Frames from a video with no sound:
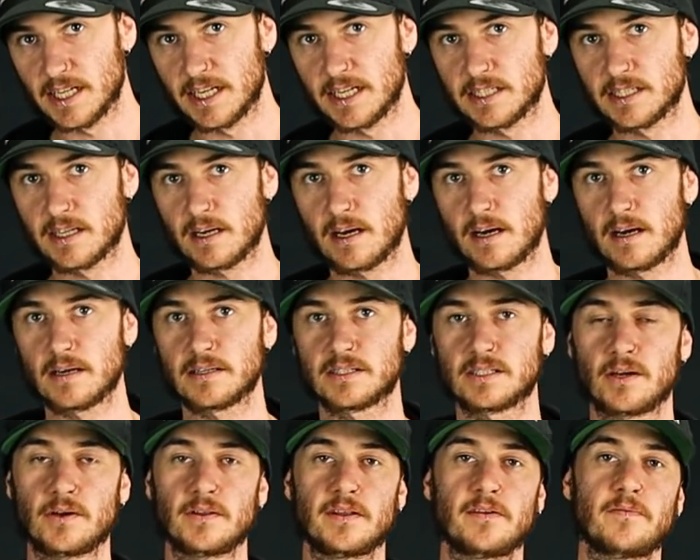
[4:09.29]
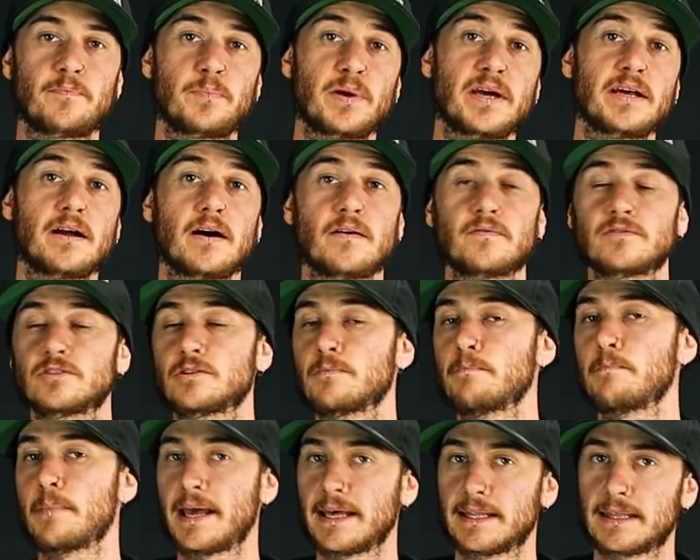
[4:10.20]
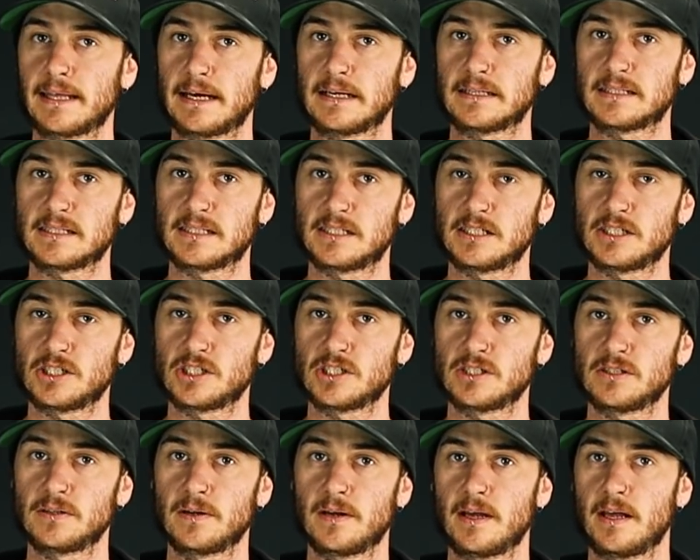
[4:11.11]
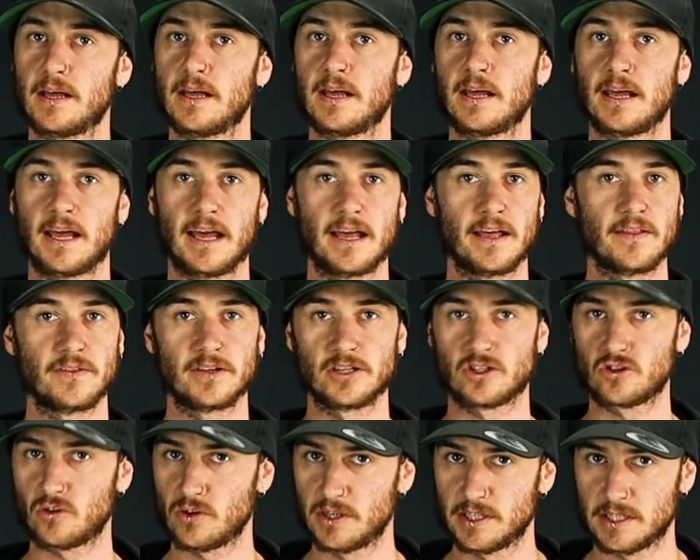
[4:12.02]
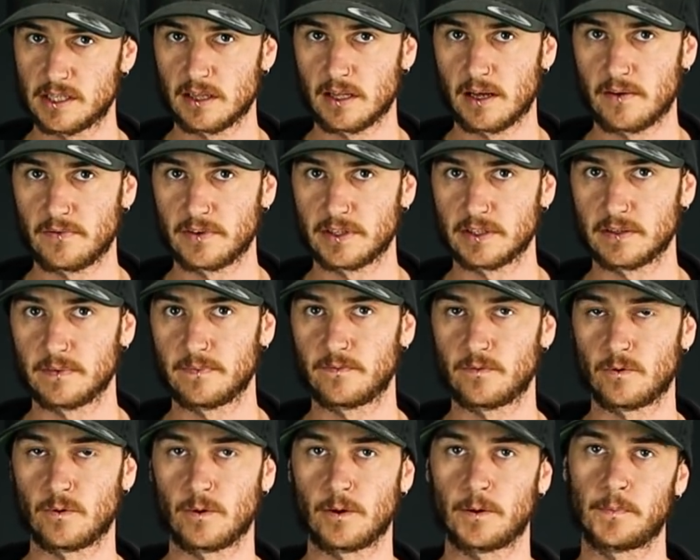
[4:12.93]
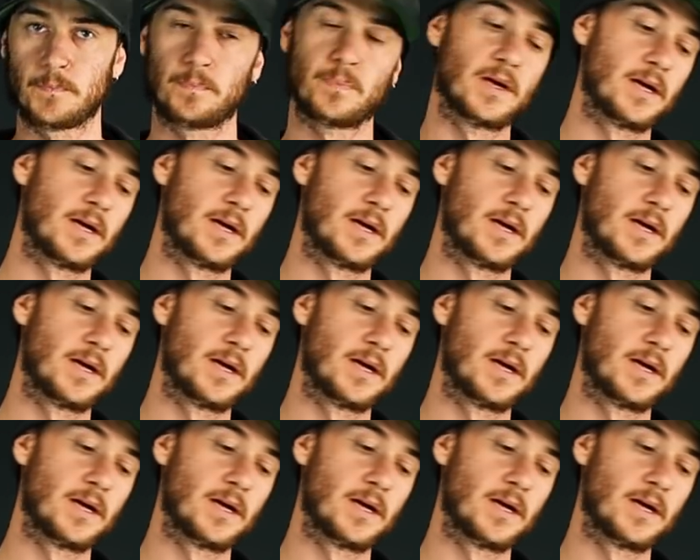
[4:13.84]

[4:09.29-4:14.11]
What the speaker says: needs are, so they've been able to make that decision and their trees are loving them for it.